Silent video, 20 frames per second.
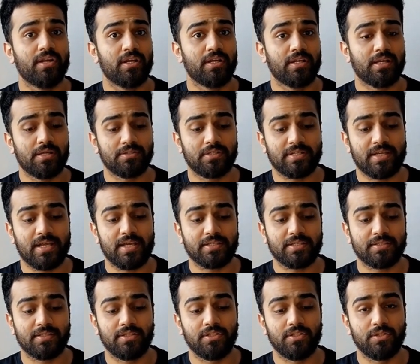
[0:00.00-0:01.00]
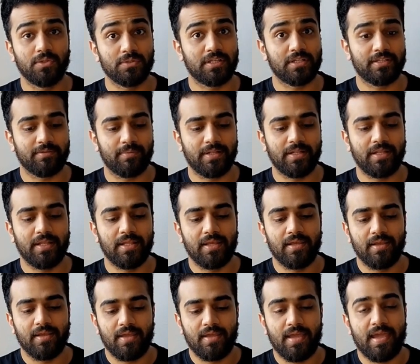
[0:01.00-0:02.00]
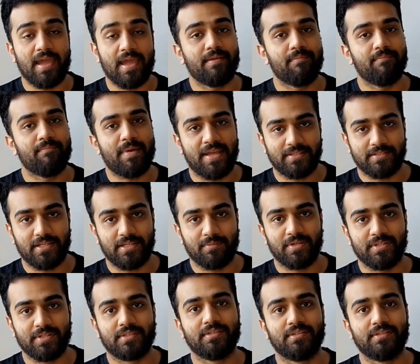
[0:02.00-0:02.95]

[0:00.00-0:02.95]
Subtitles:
council tax, utility bill, and bank statements.